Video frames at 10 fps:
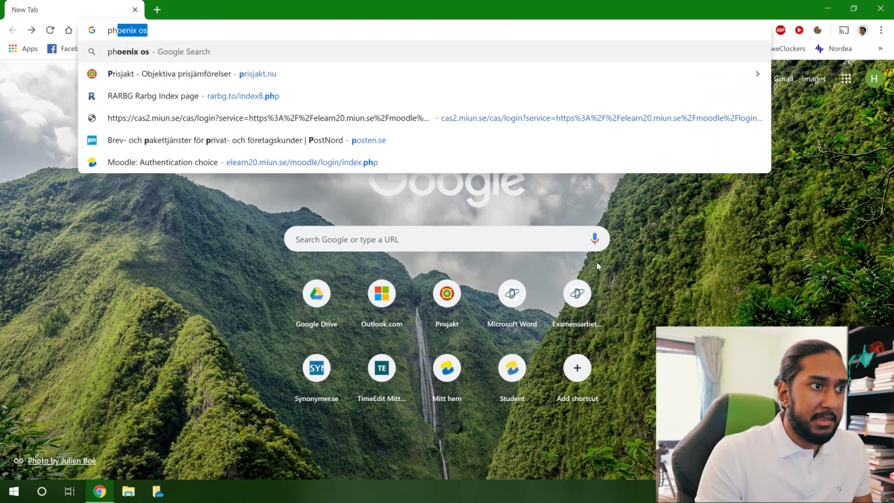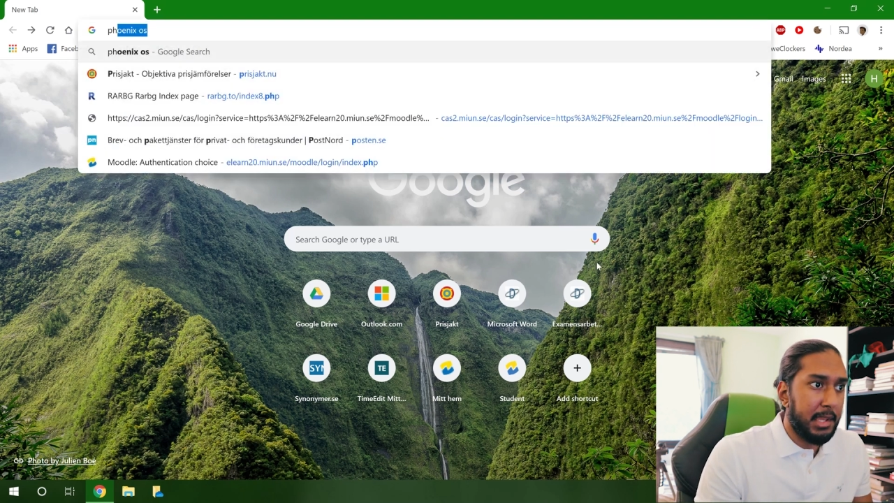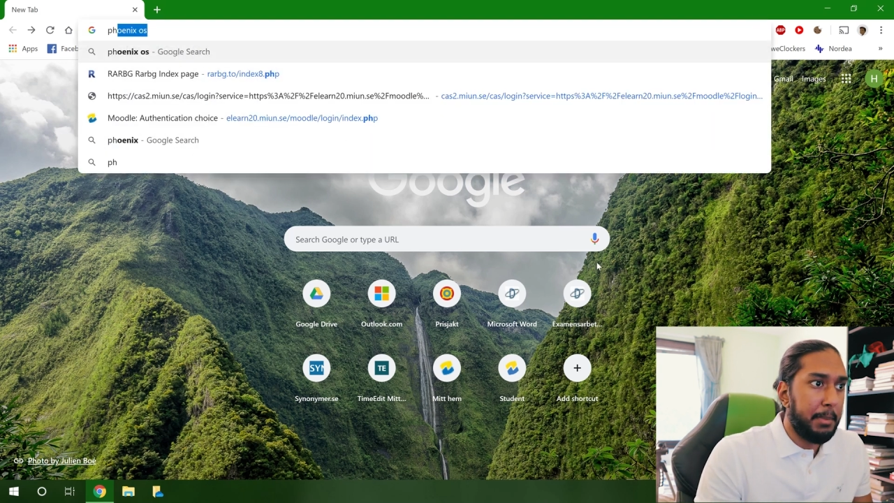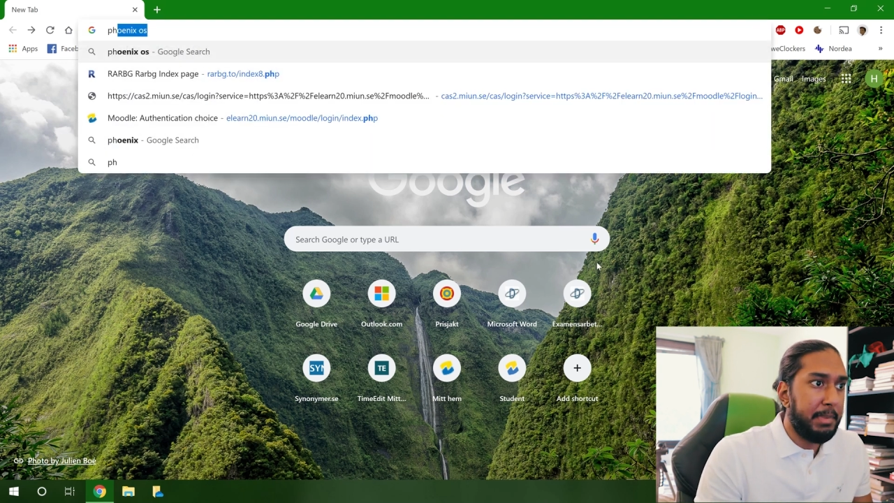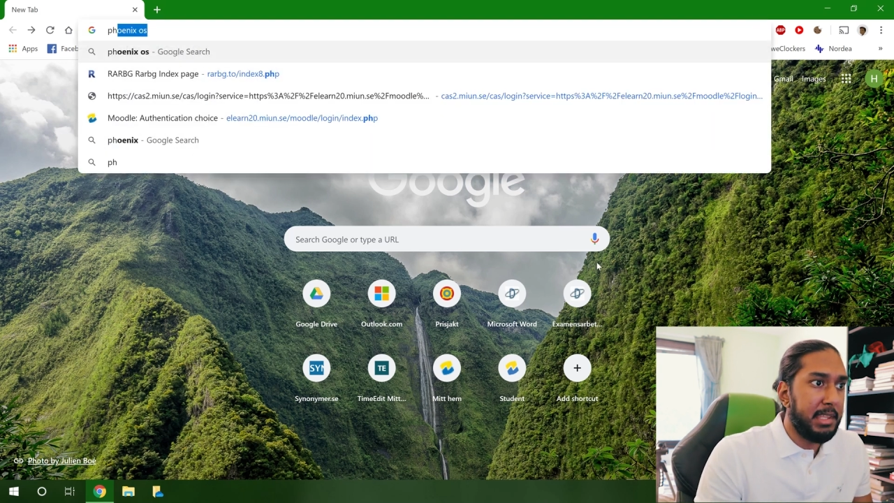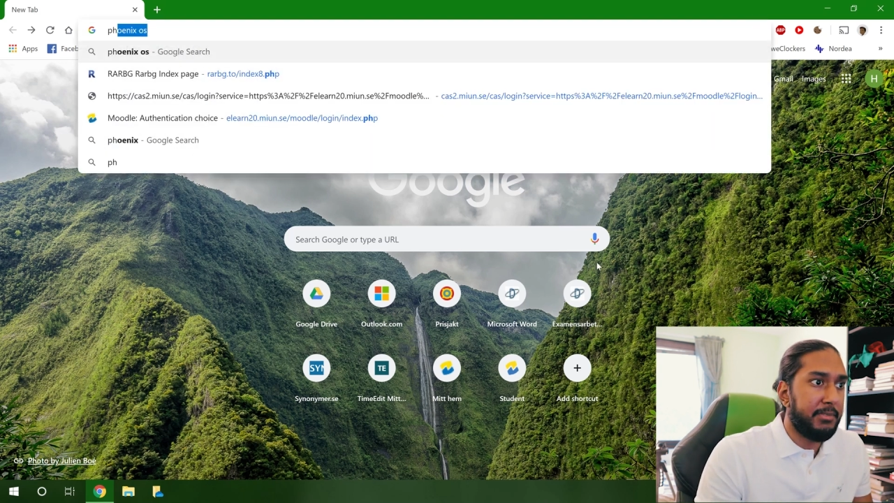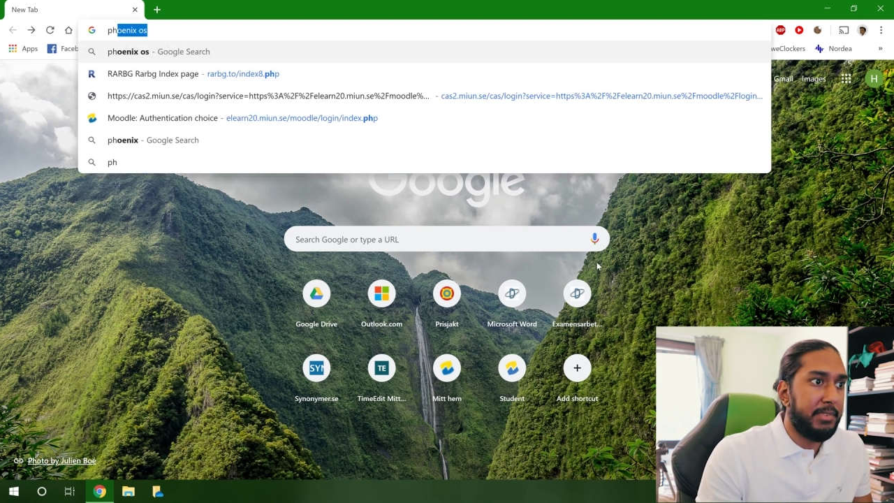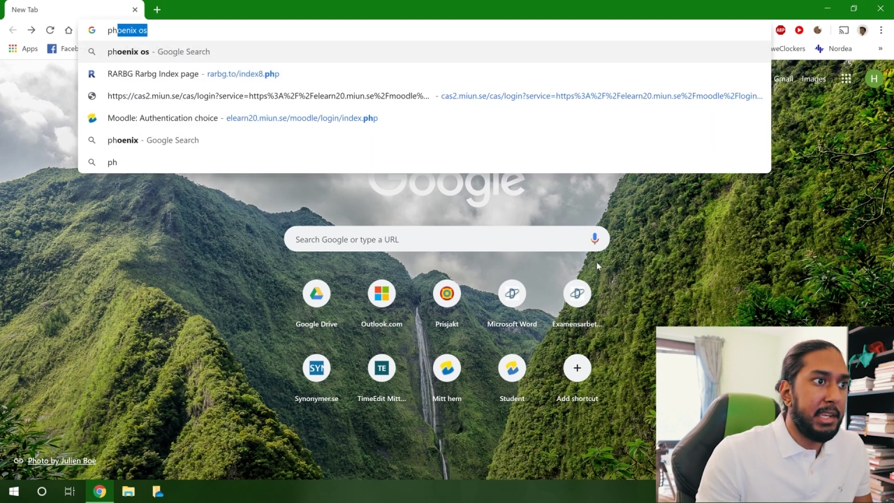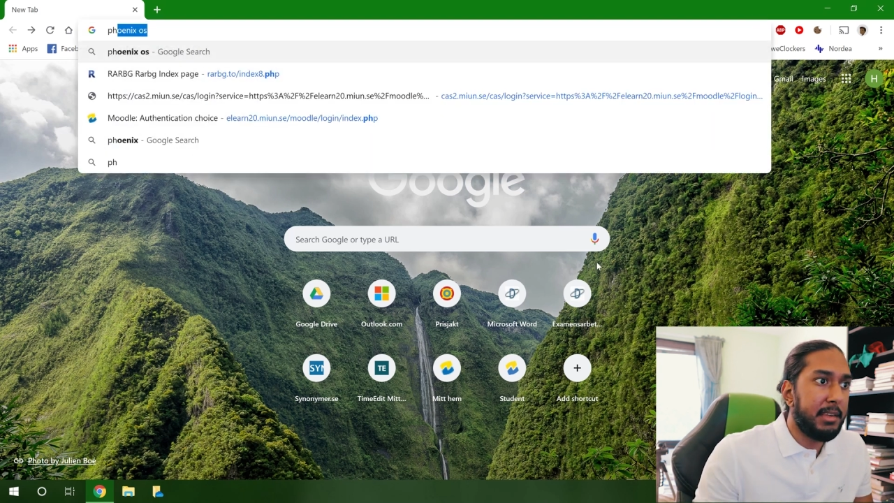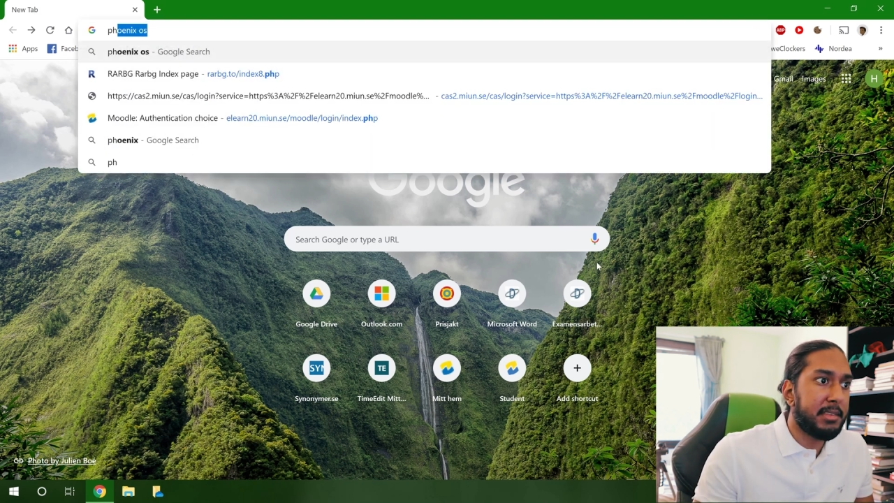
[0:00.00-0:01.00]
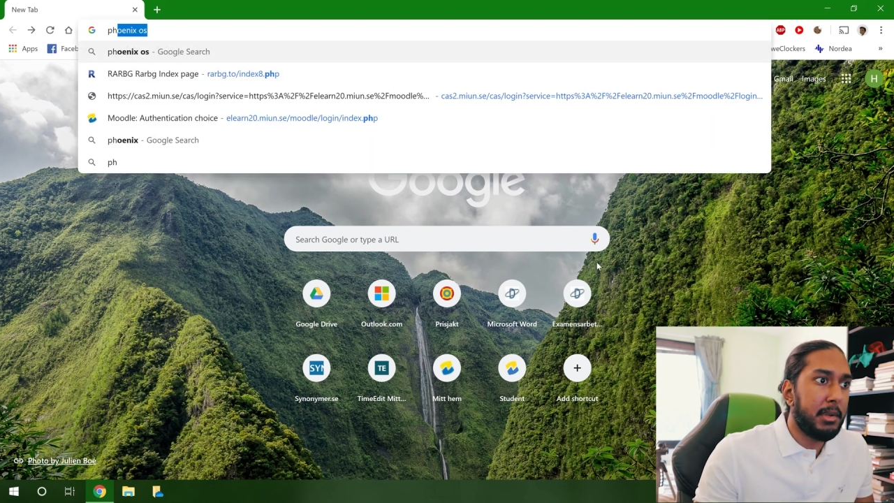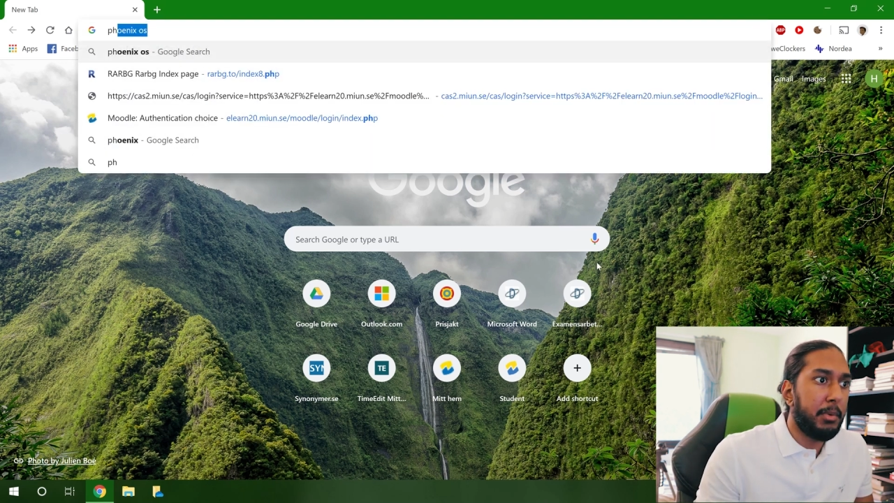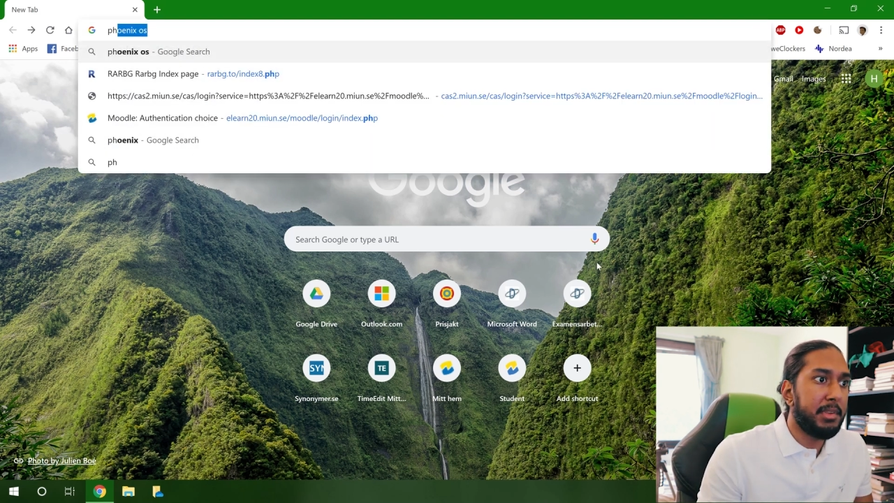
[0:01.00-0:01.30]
type in Phoenix O